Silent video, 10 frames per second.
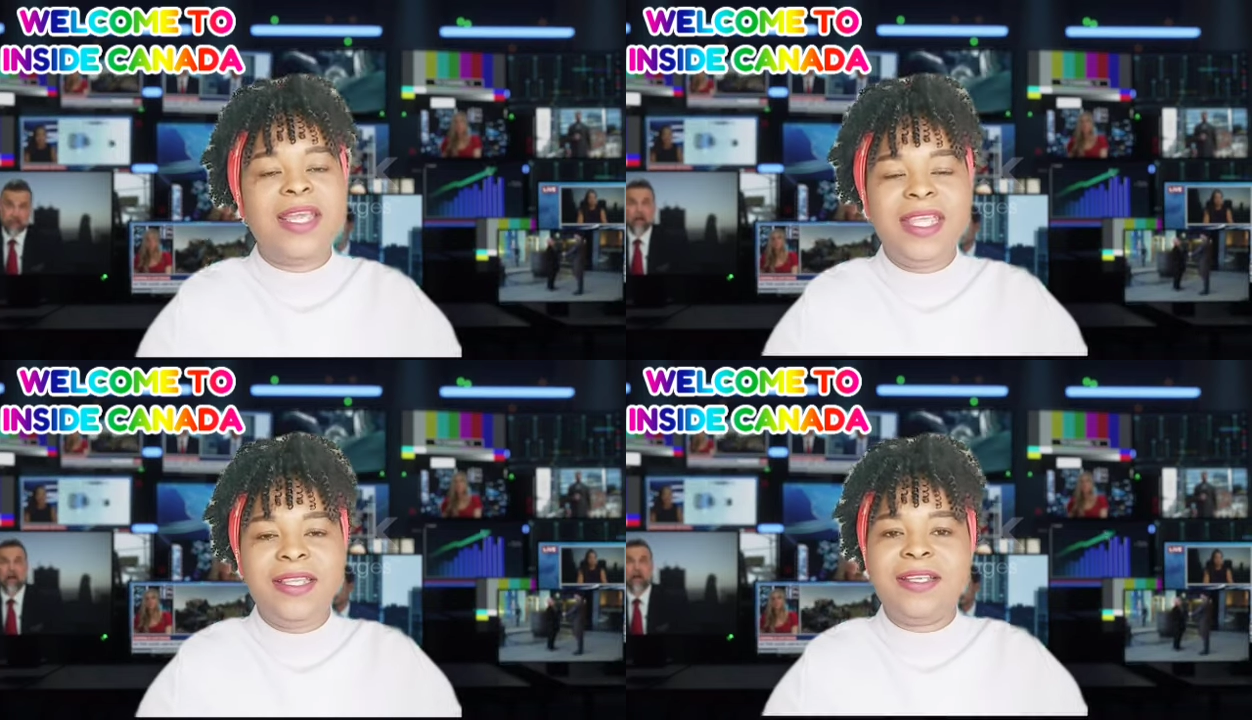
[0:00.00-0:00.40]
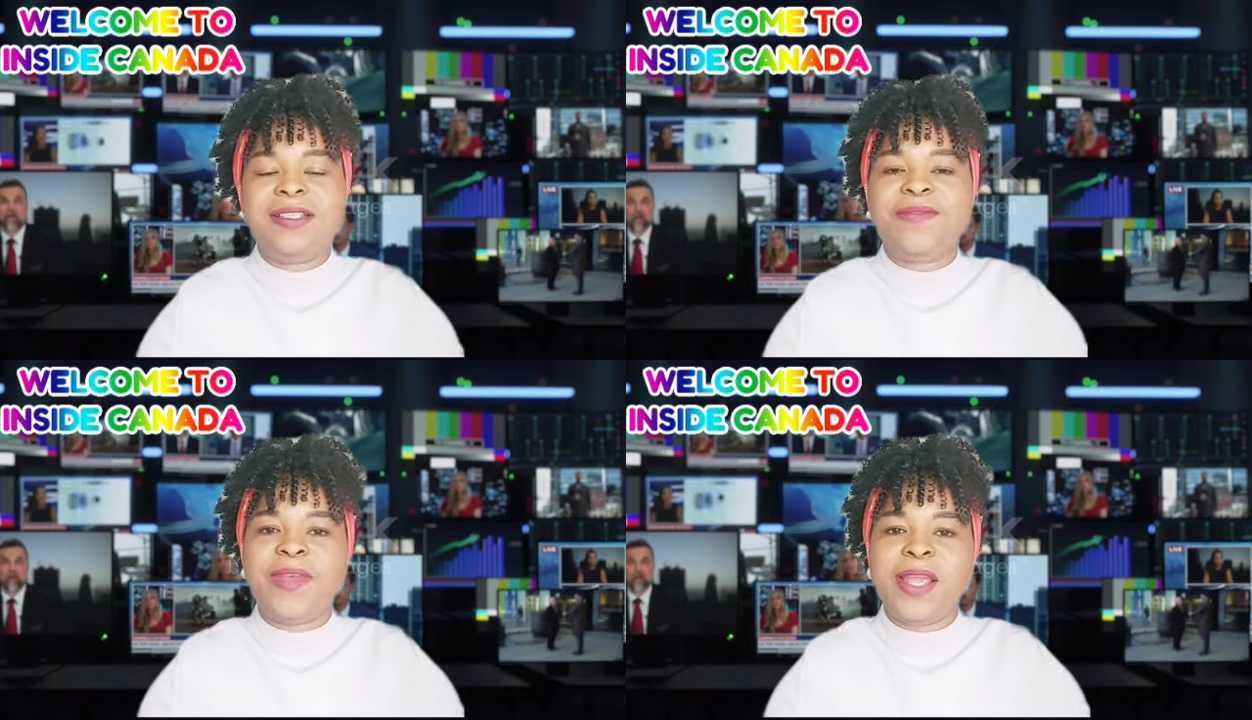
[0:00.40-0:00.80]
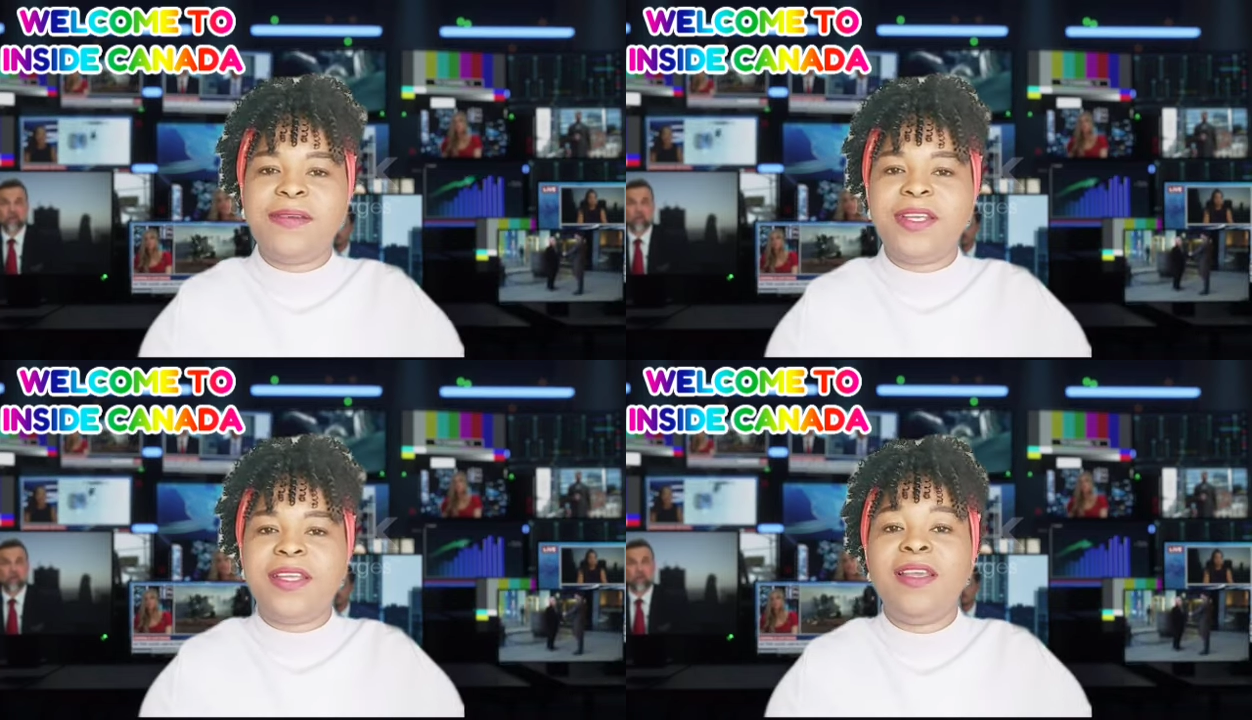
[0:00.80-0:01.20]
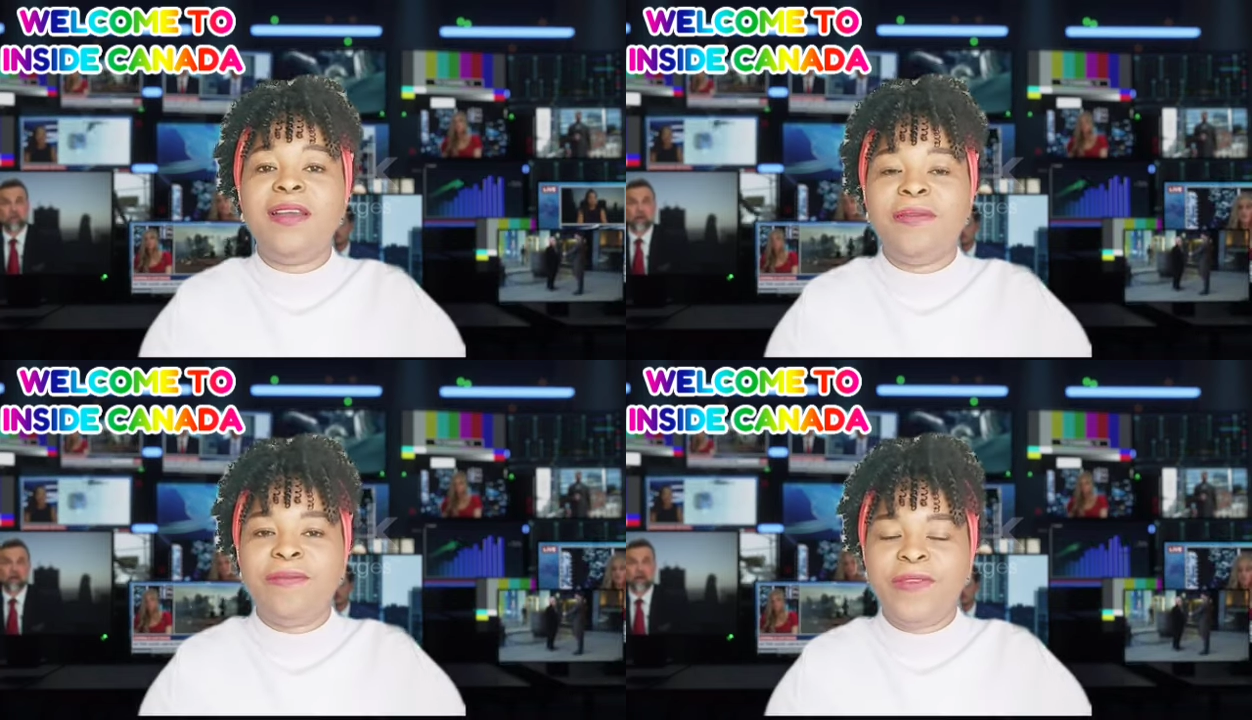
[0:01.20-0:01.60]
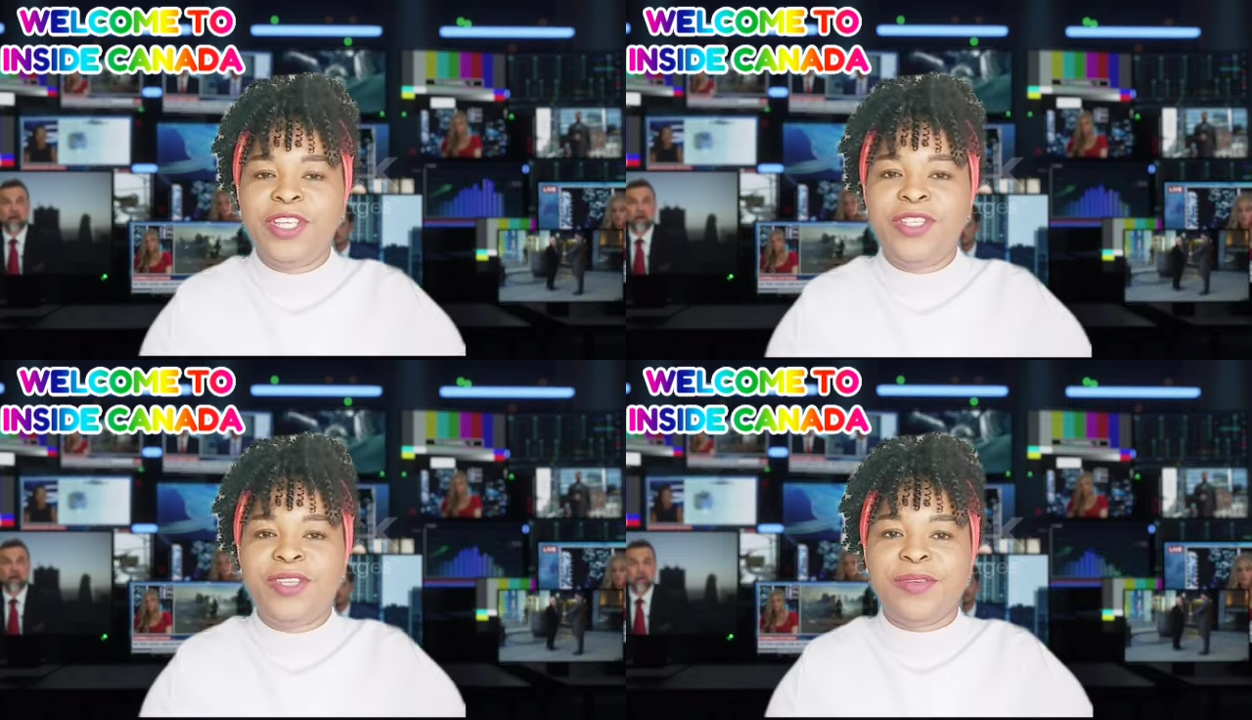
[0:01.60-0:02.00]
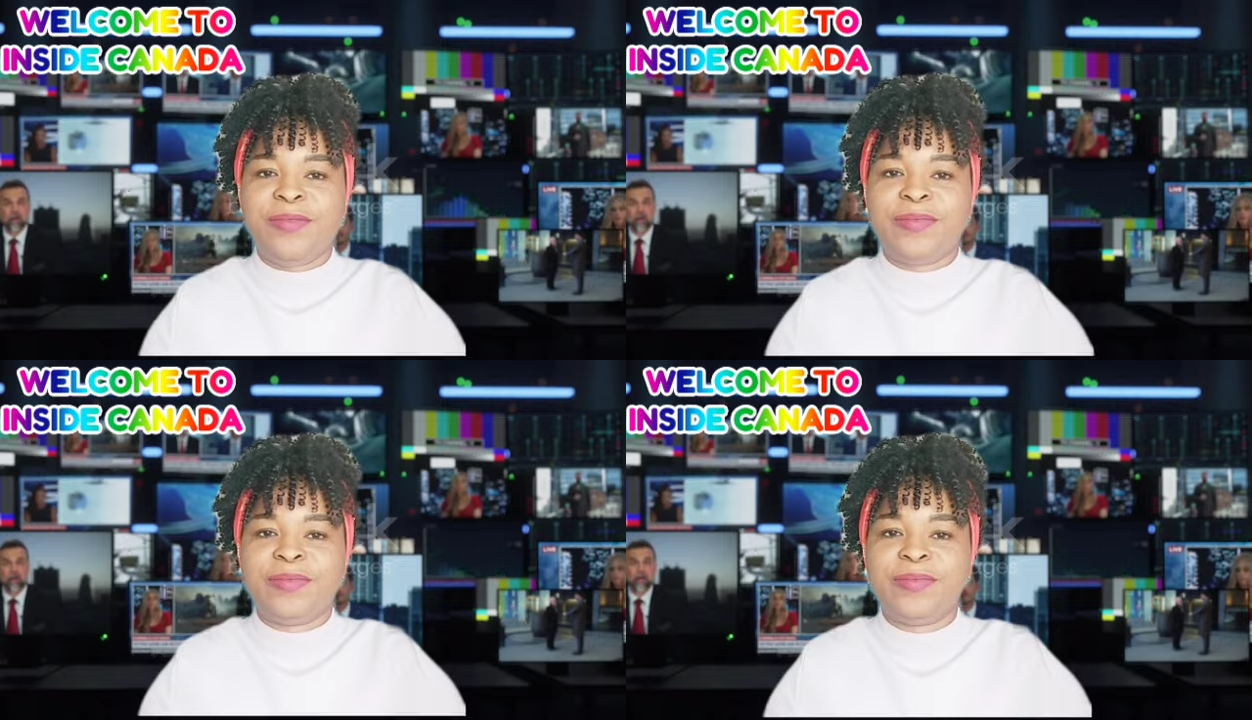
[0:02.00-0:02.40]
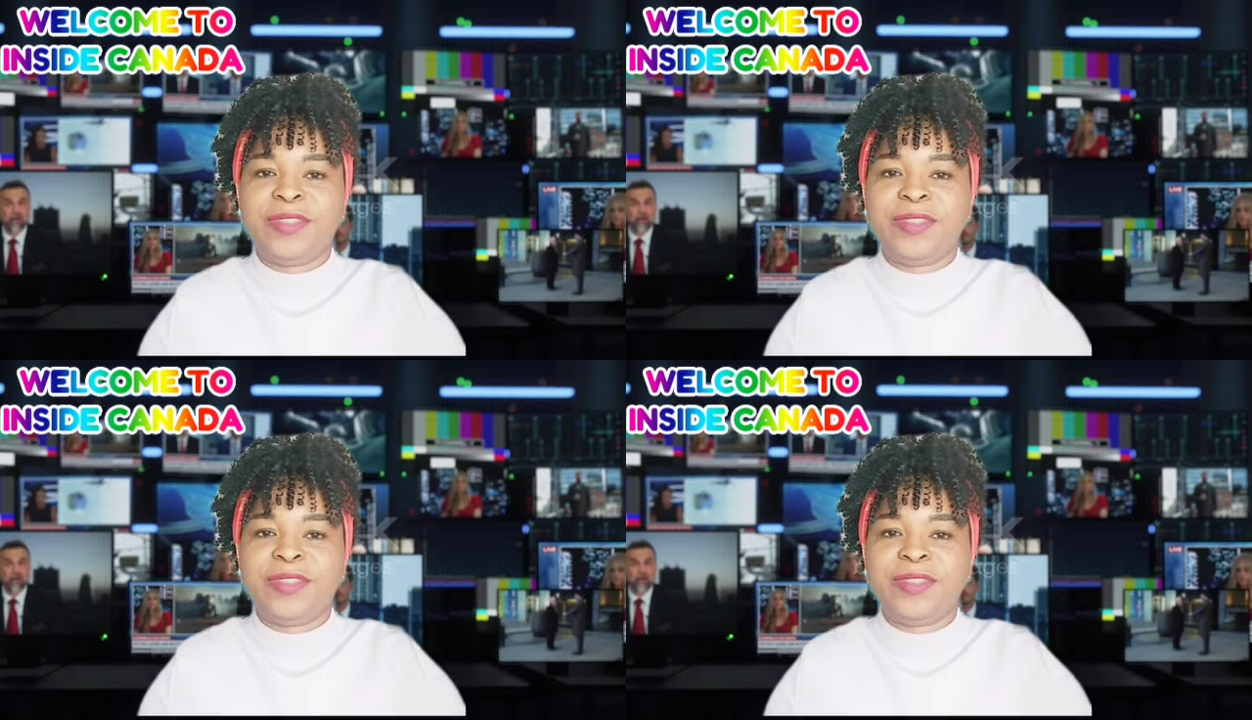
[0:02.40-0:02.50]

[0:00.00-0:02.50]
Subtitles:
in this very video.